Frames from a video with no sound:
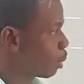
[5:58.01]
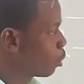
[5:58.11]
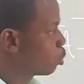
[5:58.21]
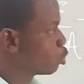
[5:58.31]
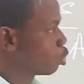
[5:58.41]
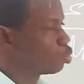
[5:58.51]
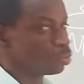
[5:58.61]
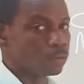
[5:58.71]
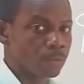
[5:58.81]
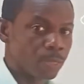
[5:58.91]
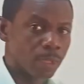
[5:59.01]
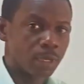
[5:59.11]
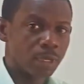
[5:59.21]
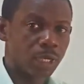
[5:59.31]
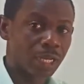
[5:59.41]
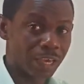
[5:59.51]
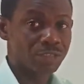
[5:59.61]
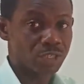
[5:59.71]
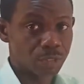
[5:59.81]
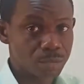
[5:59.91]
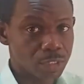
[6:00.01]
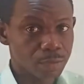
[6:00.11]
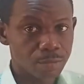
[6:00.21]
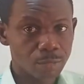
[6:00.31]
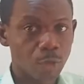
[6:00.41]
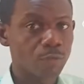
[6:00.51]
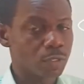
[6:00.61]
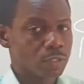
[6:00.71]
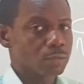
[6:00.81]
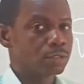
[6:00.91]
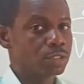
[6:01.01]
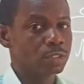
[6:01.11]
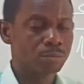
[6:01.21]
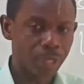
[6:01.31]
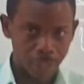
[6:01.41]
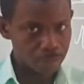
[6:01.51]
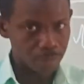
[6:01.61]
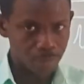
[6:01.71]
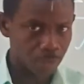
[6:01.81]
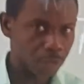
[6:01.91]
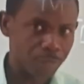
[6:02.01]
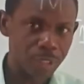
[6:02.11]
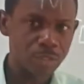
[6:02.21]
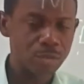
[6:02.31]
So I'm going to show you a live script, of course written by one of my